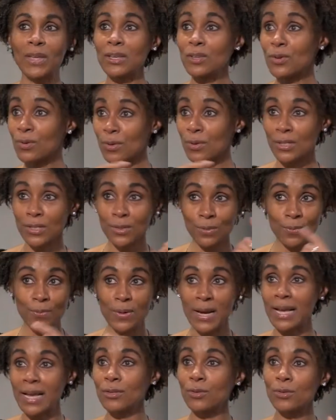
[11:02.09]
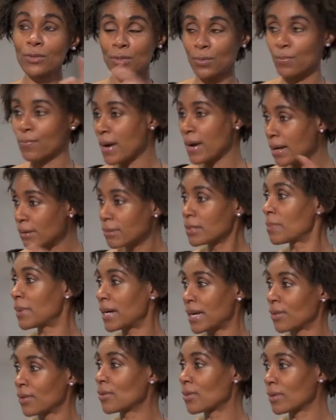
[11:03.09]
and you're sur- and you're surrounded
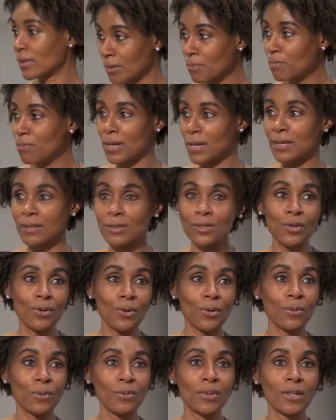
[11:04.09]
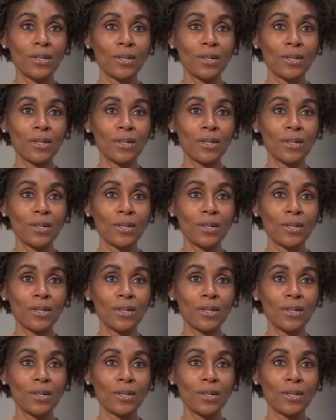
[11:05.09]
by other Olympians, you don't